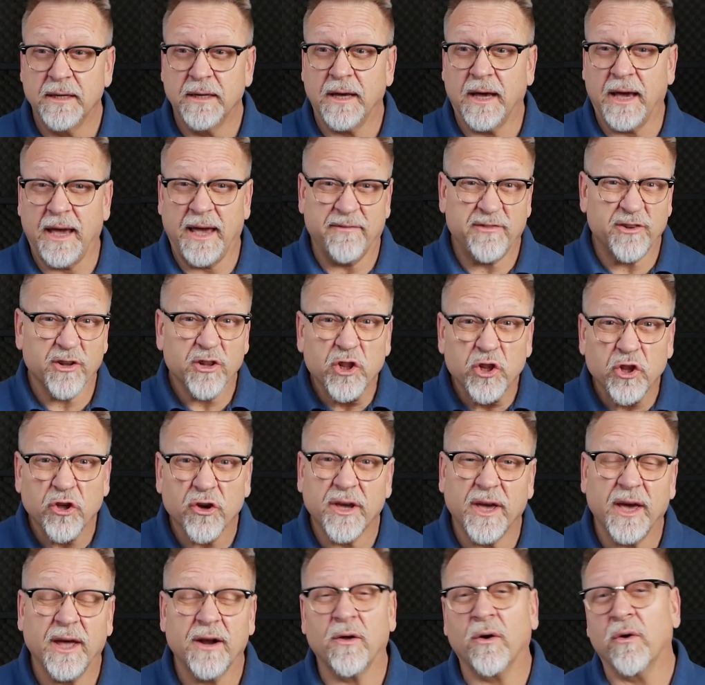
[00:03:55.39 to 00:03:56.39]
I have to
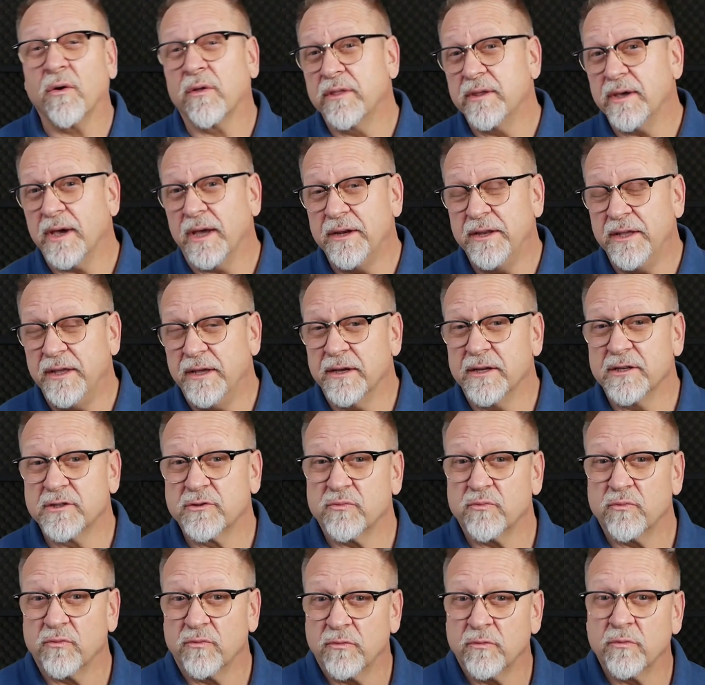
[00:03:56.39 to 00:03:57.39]
look at all the ideas
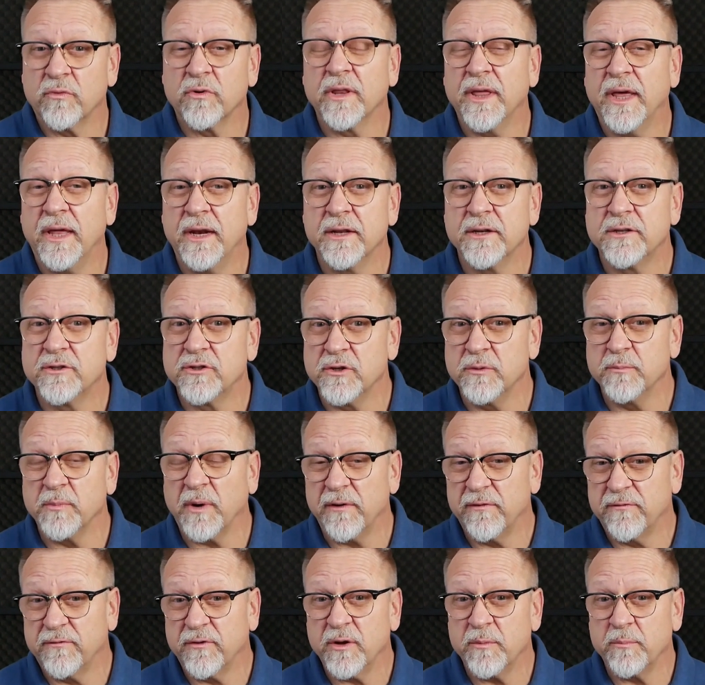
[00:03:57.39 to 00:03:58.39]
related to my
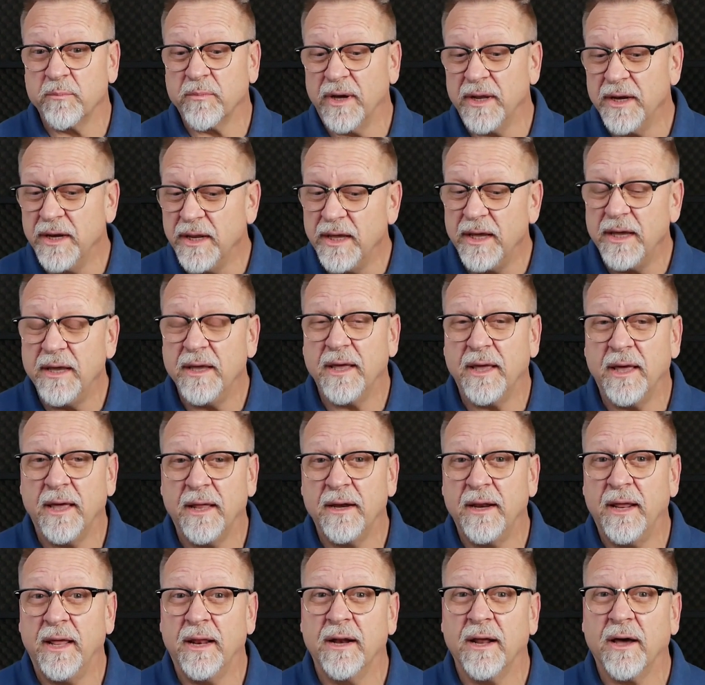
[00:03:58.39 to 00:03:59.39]
foot, my knee,
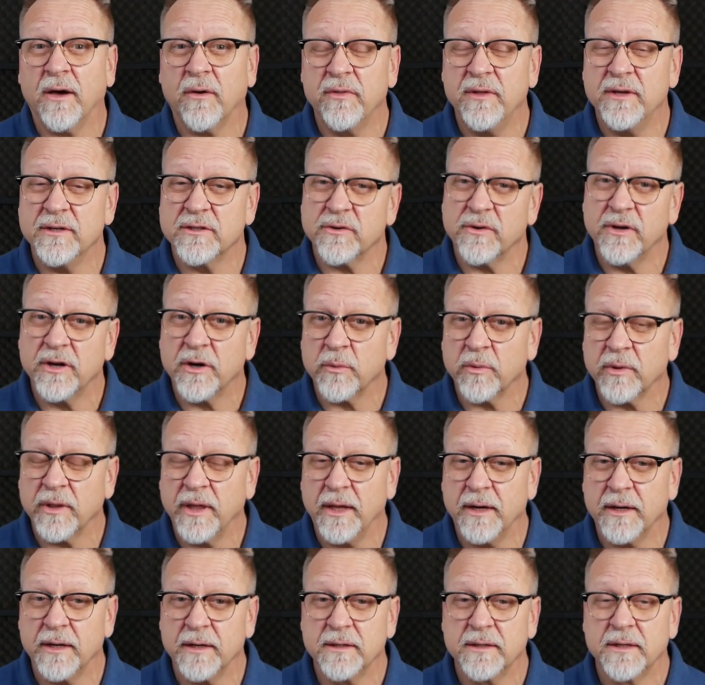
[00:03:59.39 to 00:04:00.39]
and how these are
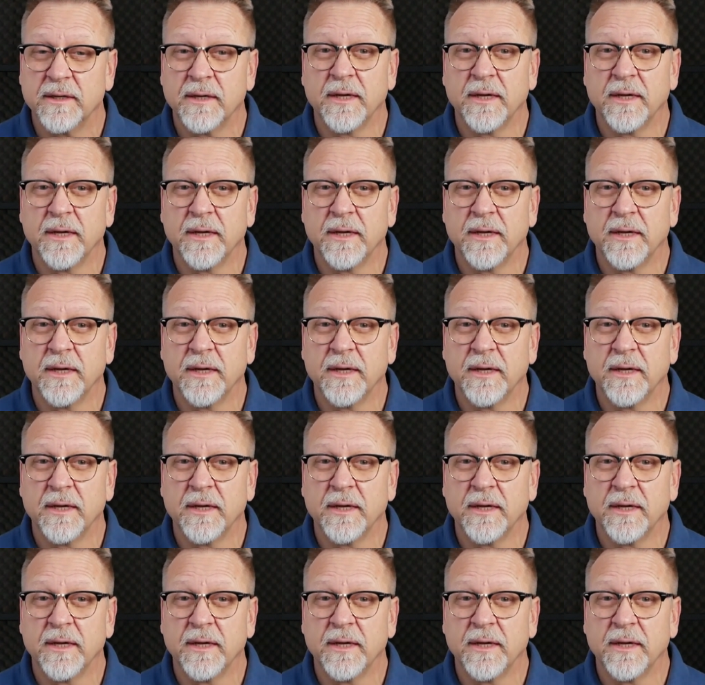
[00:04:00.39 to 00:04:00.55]
interrelated.